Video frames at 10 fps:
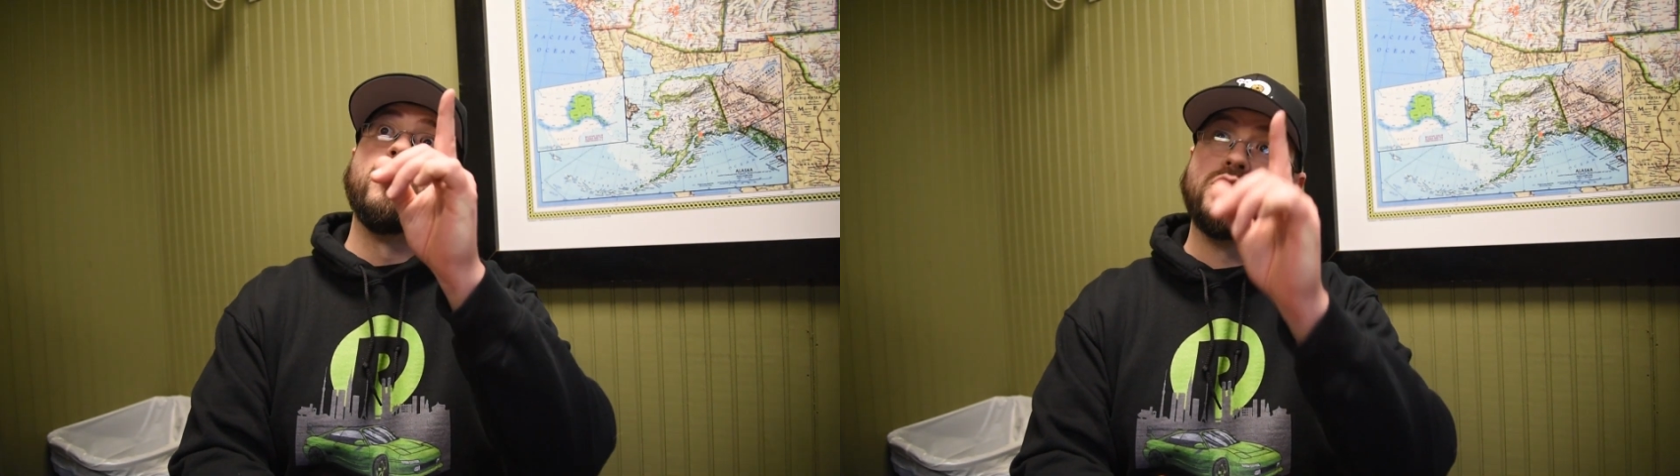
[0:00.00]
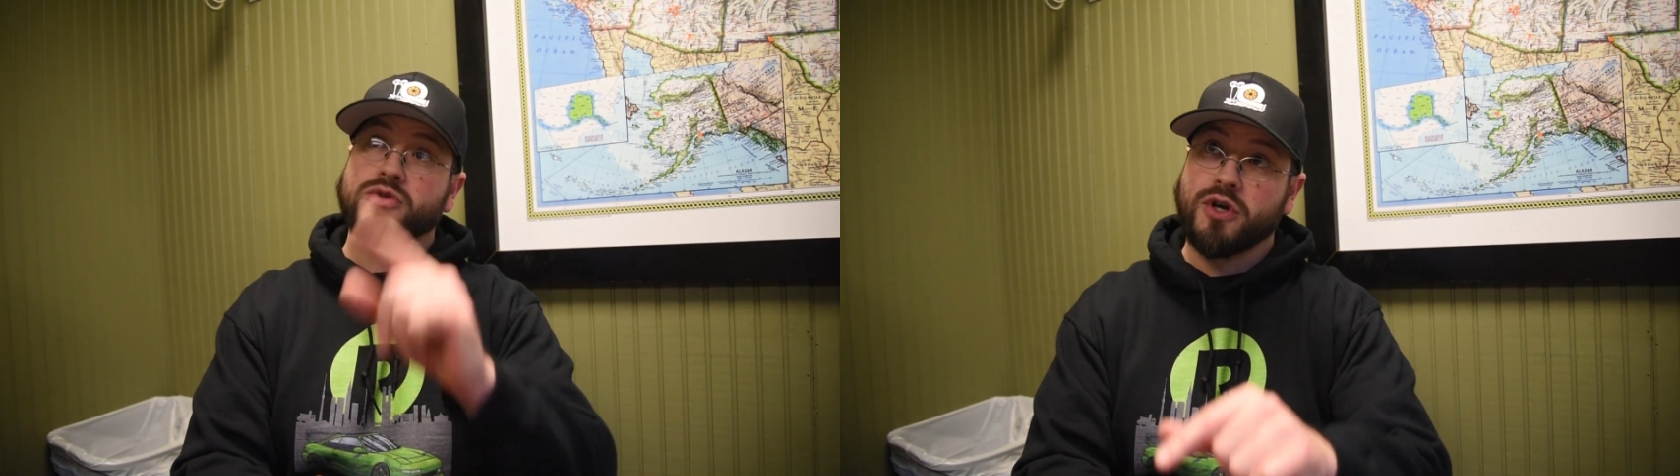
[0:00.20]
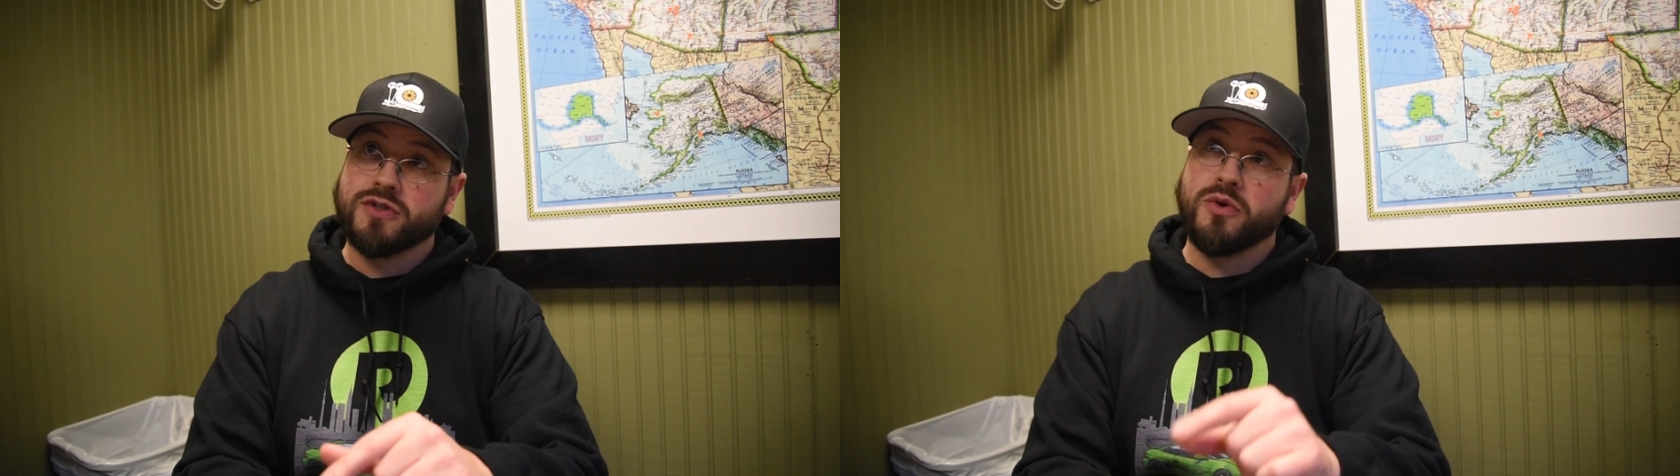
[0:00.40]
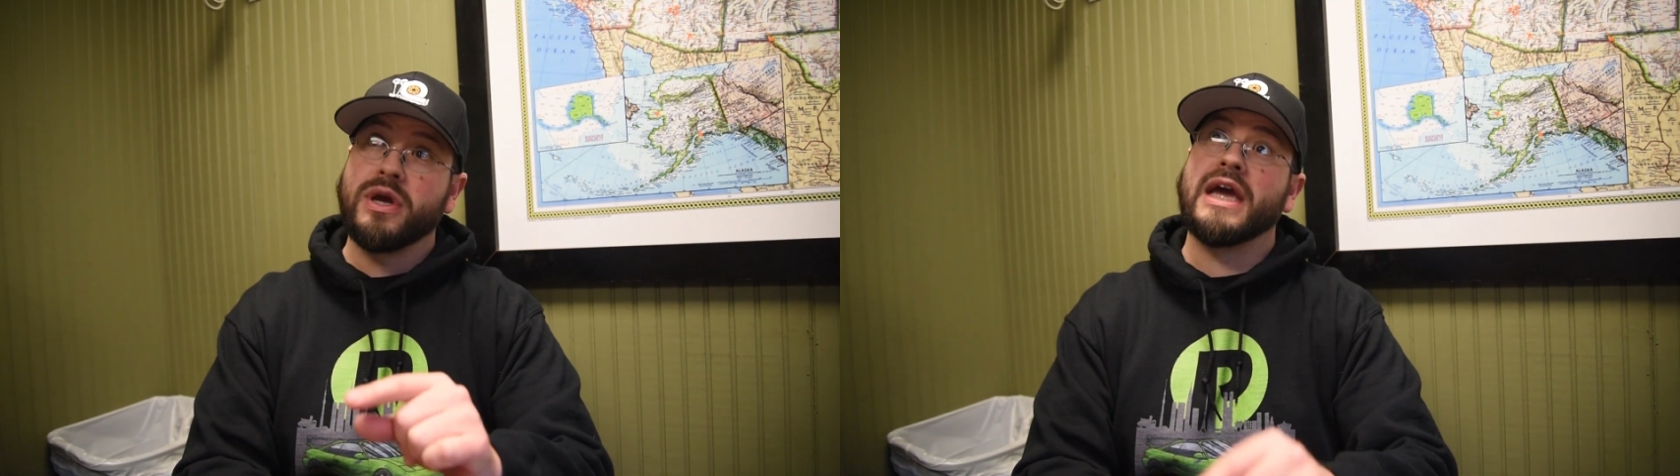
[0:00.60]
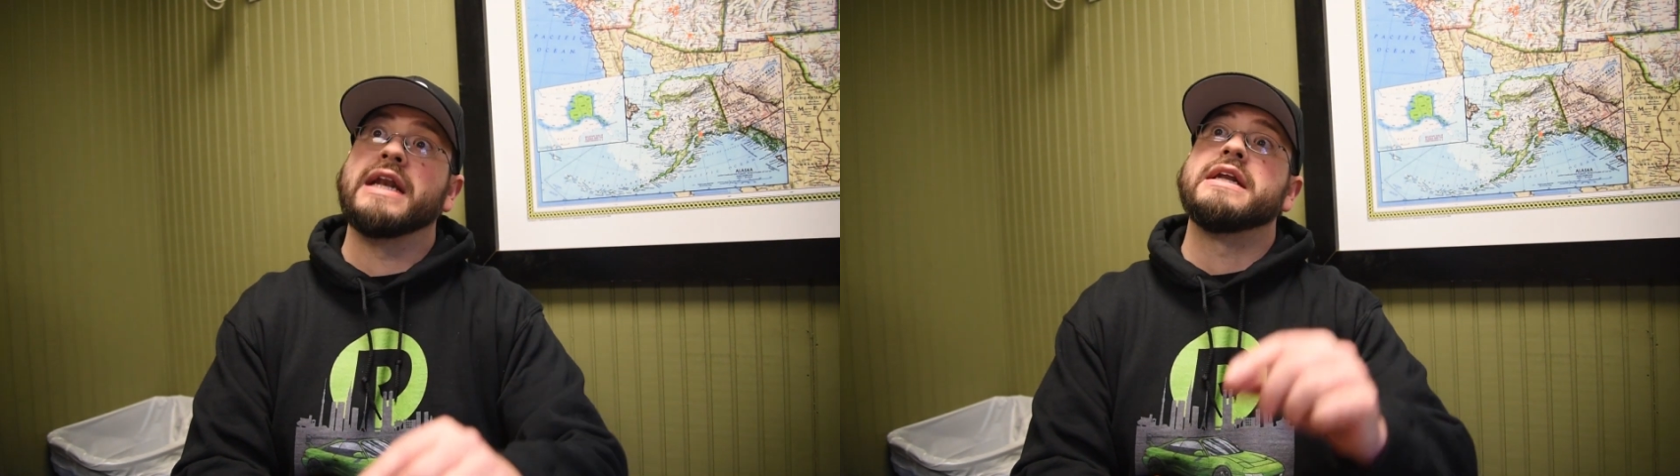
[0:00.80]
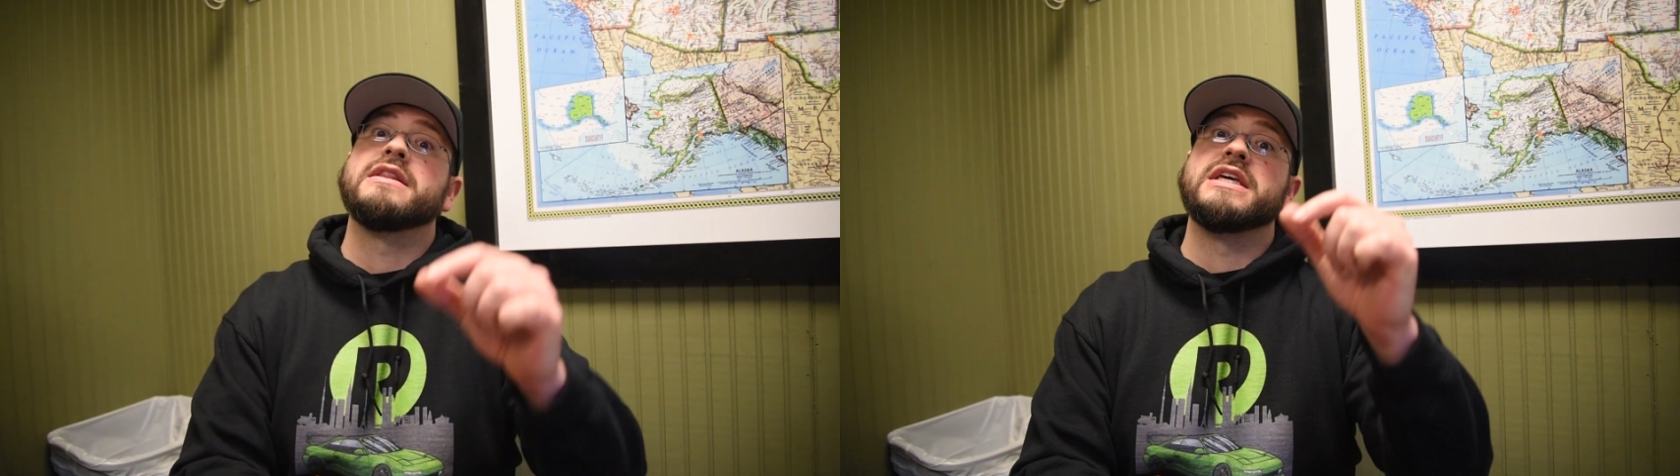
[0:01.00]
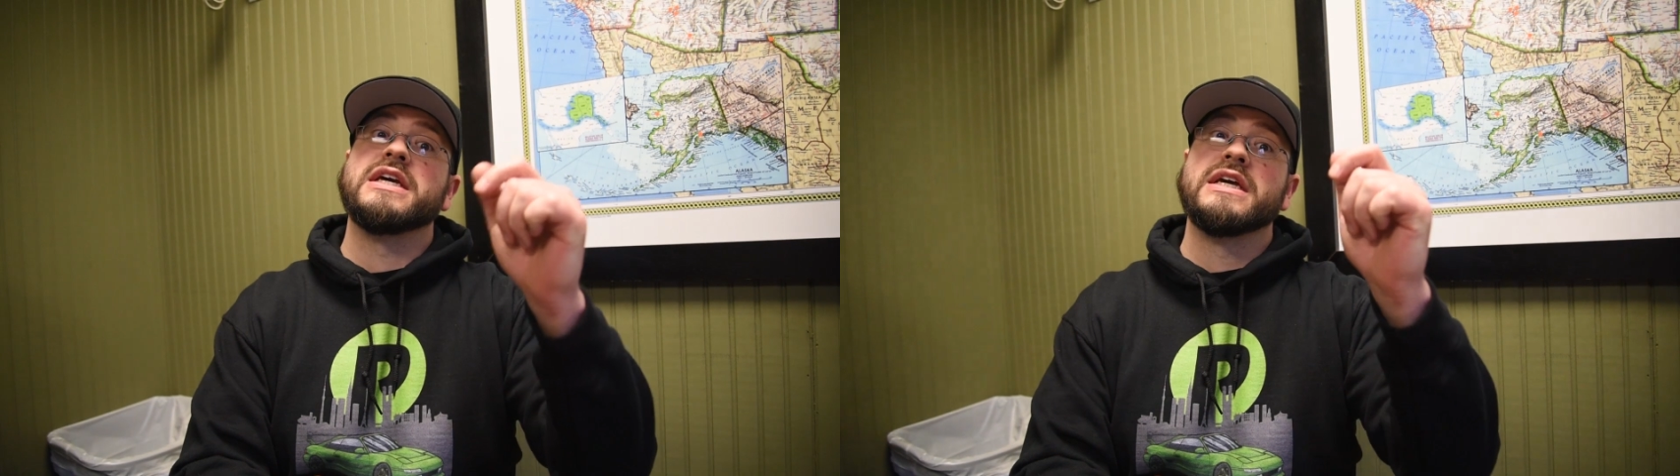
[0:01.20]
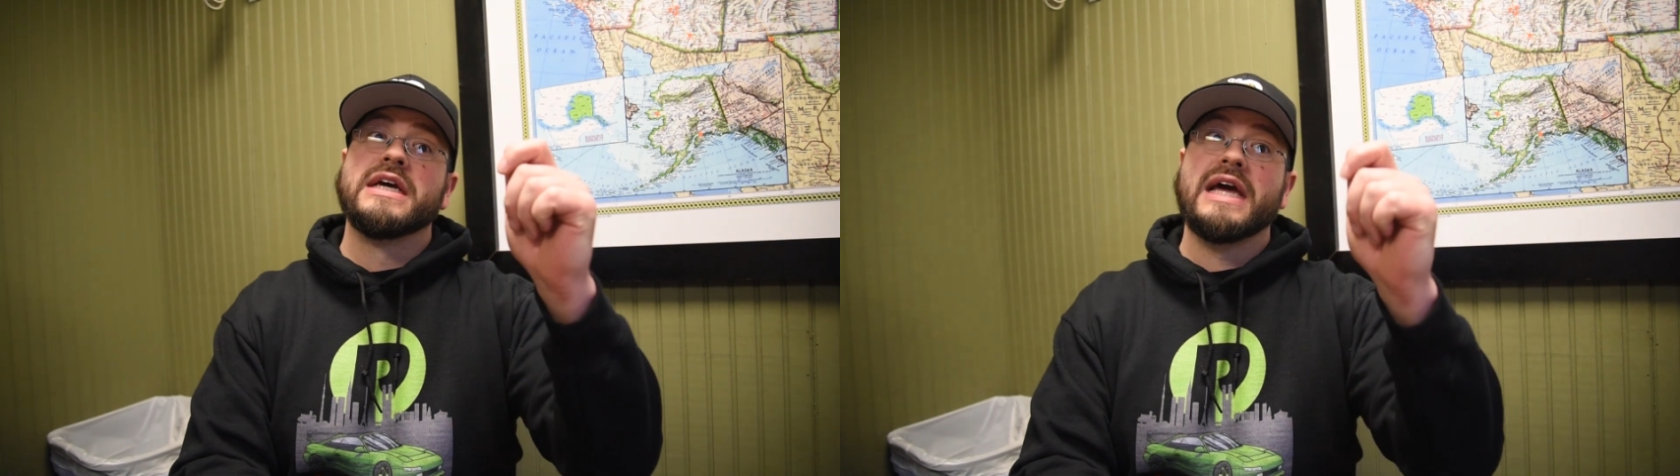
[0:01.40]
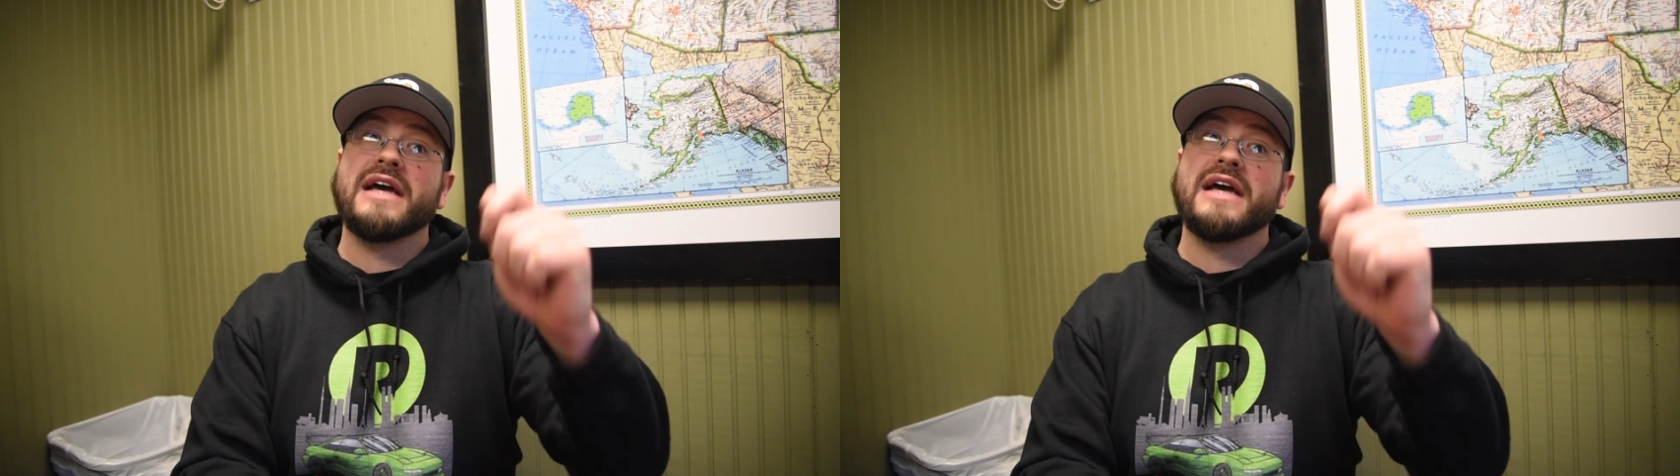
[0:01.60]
which was also in the